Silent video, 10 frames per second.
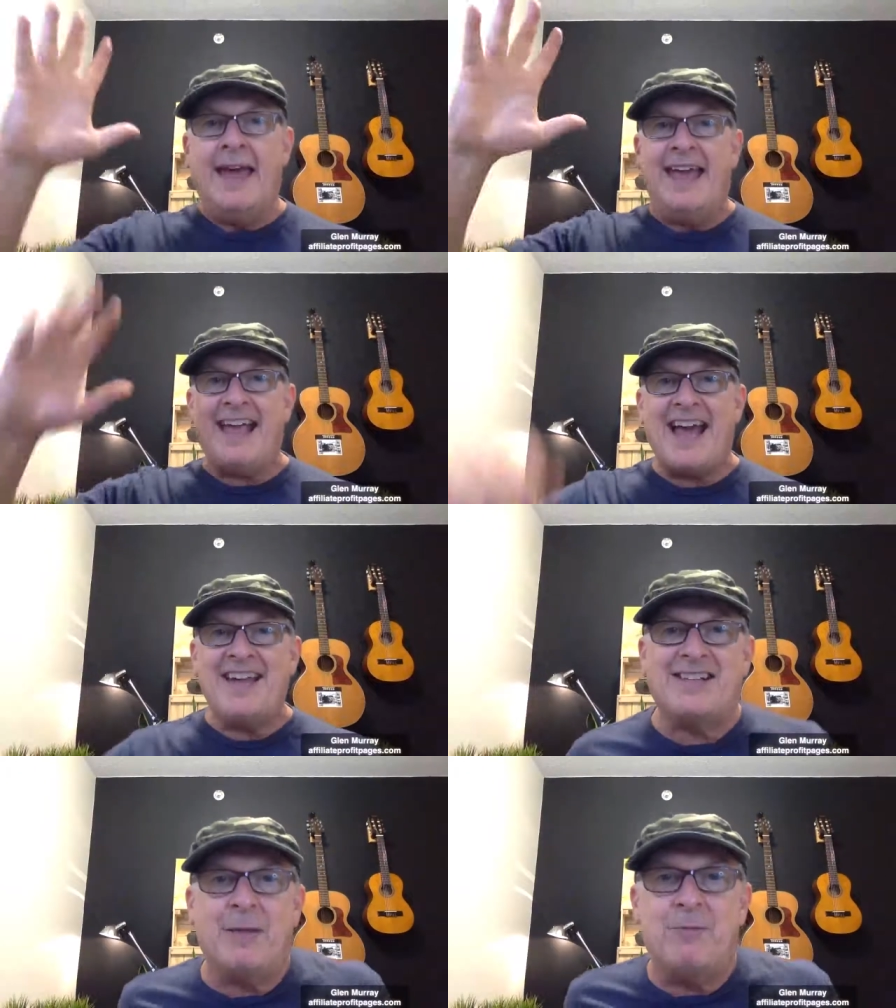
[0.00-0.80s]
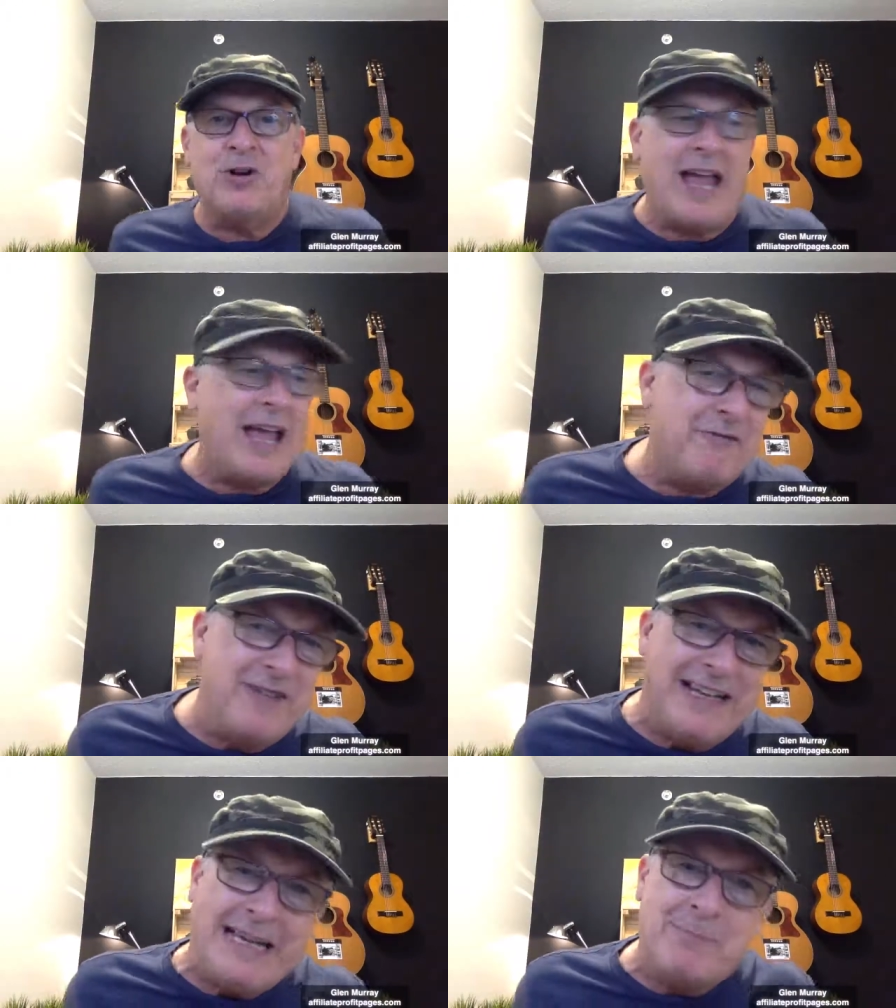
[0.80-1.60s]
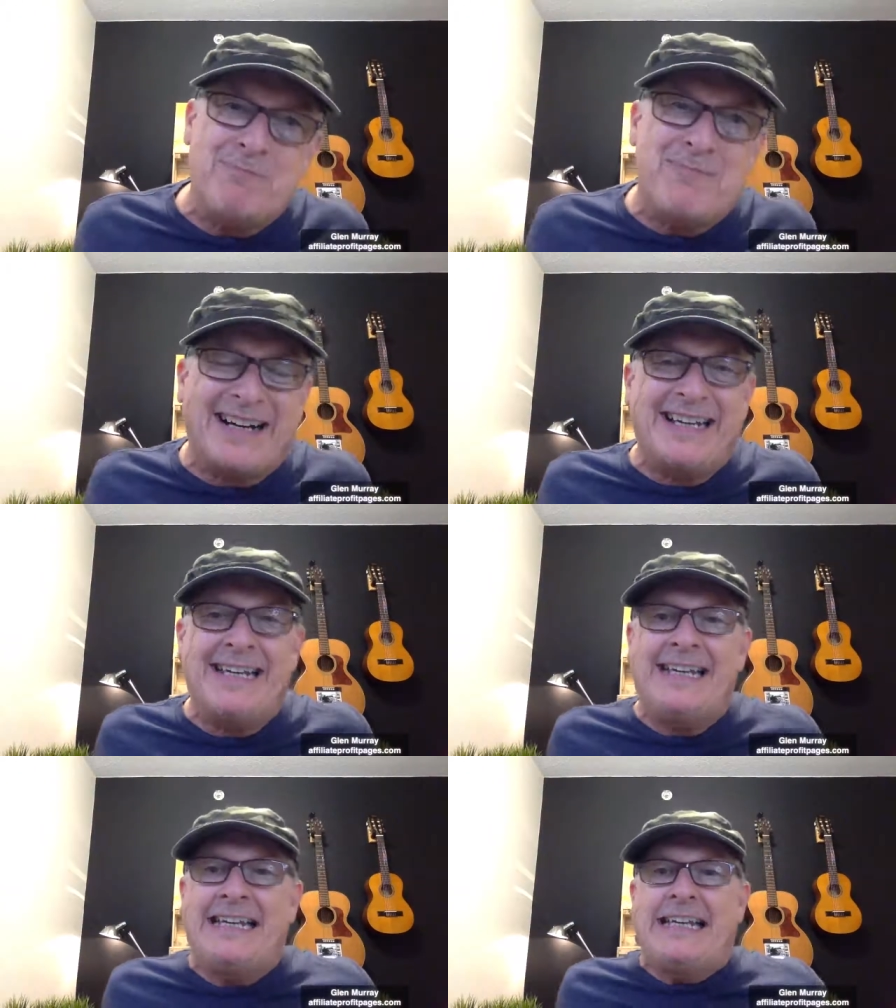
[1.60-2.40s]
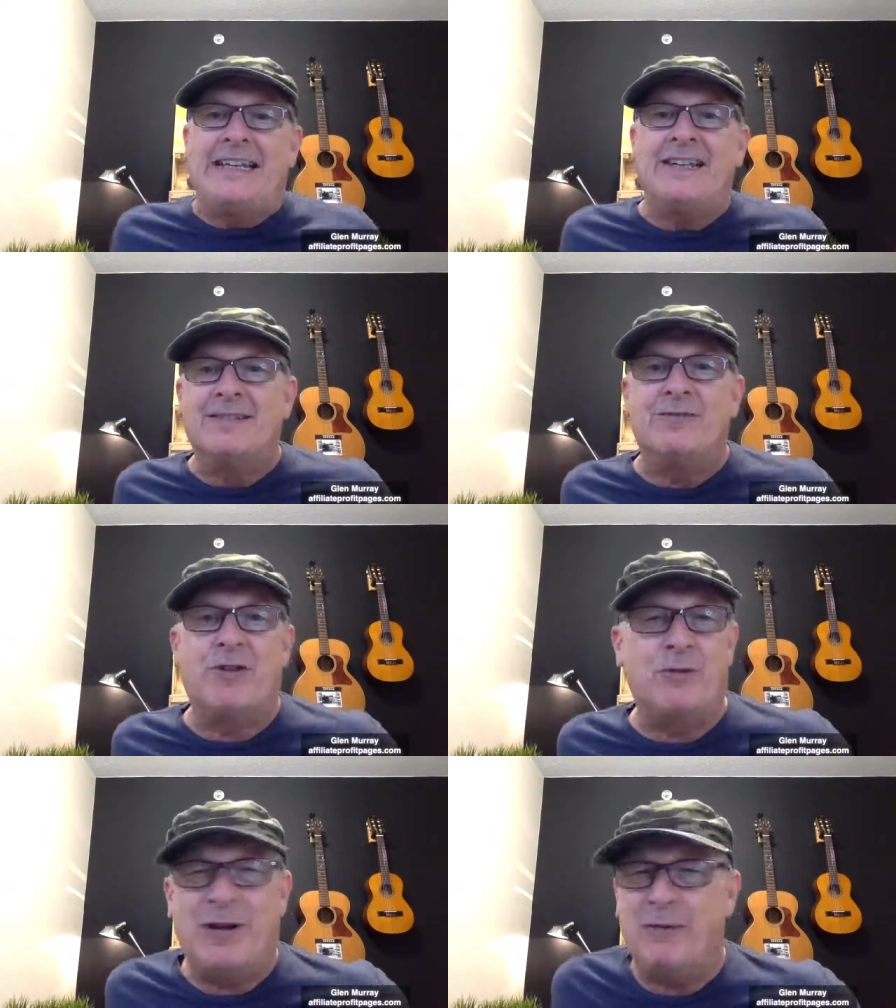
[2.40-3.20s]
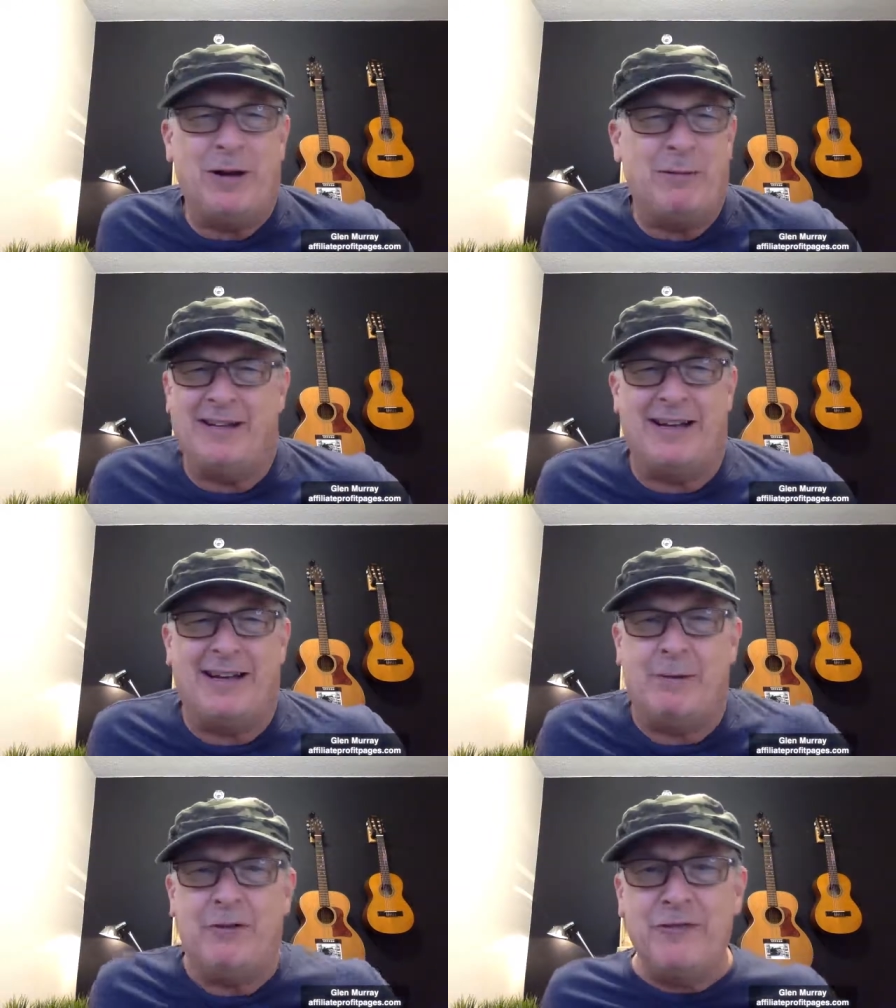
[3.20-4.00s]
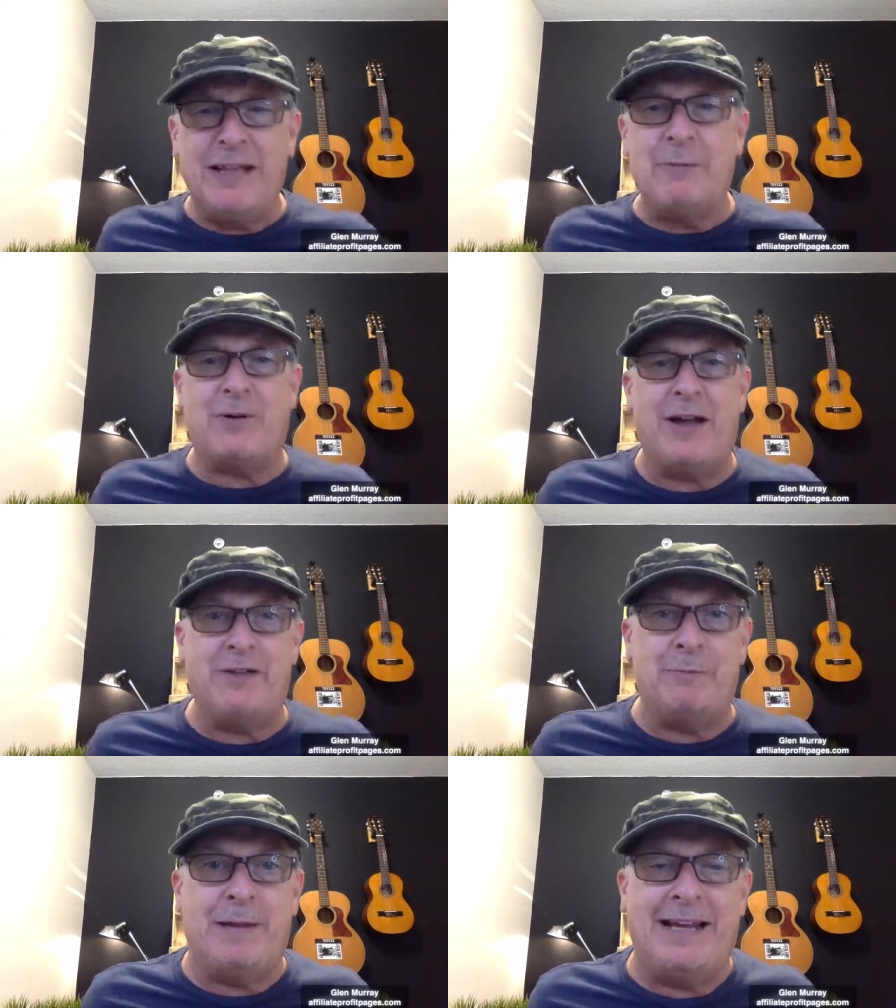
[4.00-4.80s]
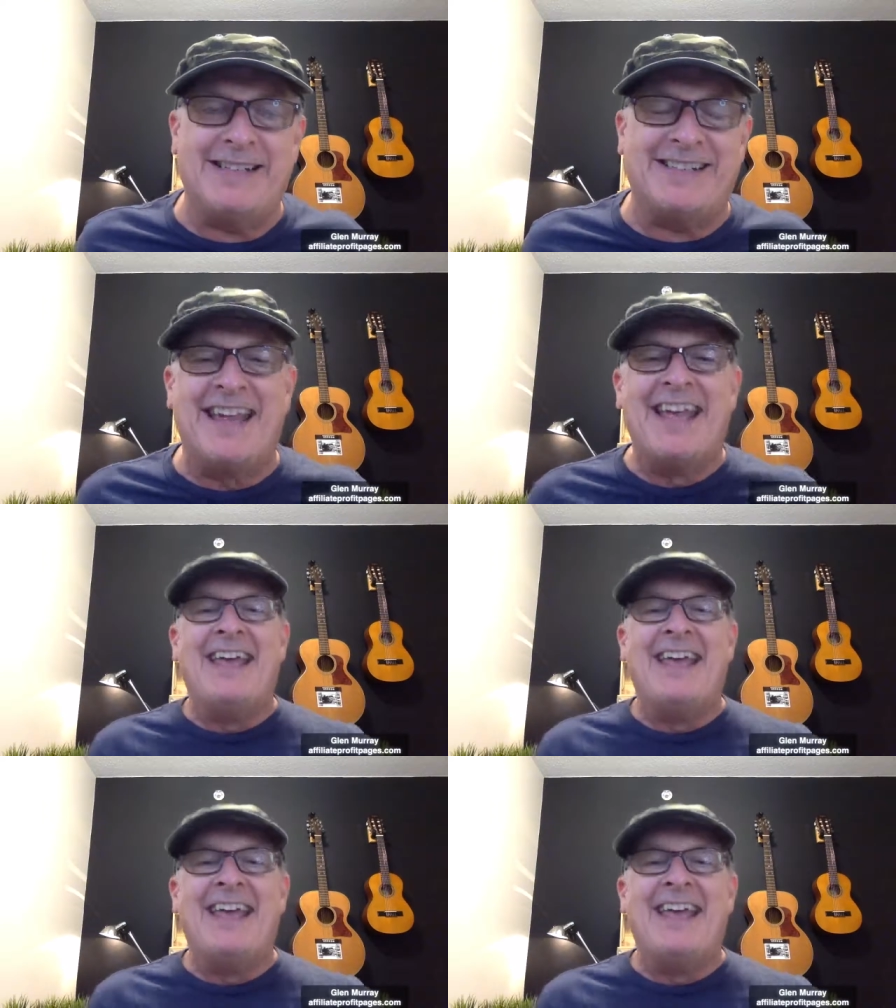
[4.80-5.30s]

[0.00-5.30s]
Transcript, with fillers: Hey guys, Glen Murray, affiliate marketing. What am I talking about? Affiliate profit pages.